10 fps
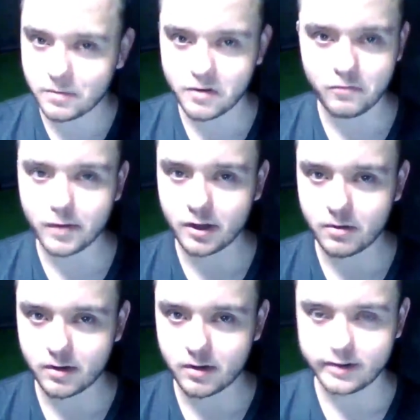movement
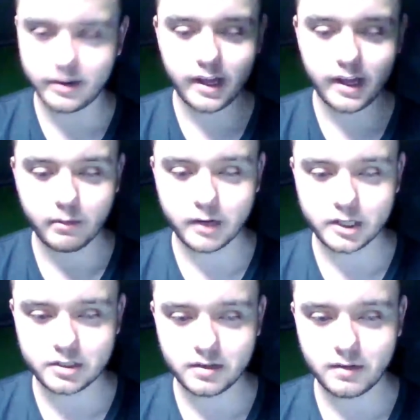going on,
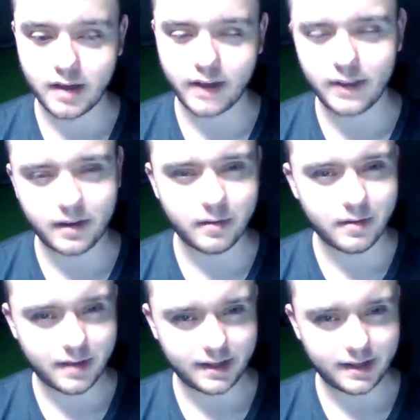which I think
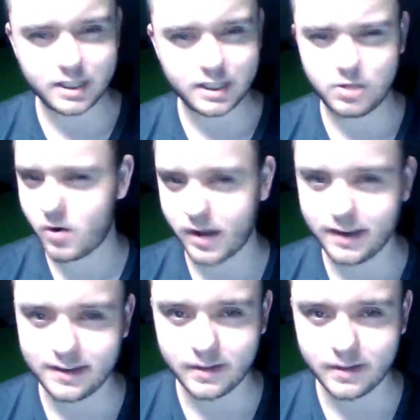gets you more into